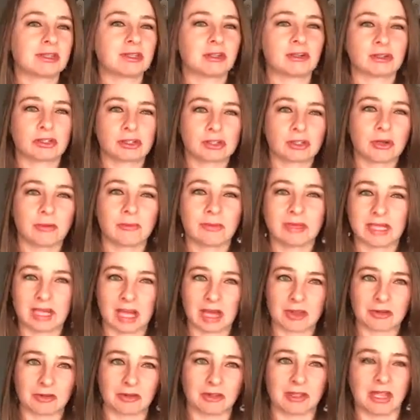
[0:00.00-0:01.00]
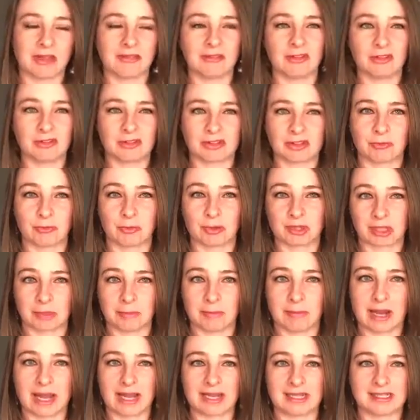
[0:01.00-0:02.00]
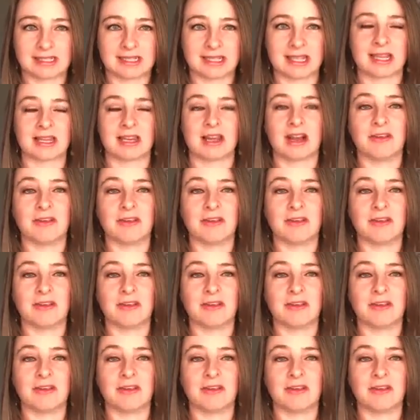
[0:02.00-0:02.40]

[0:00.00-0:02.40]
There's so many other levels of what the mindset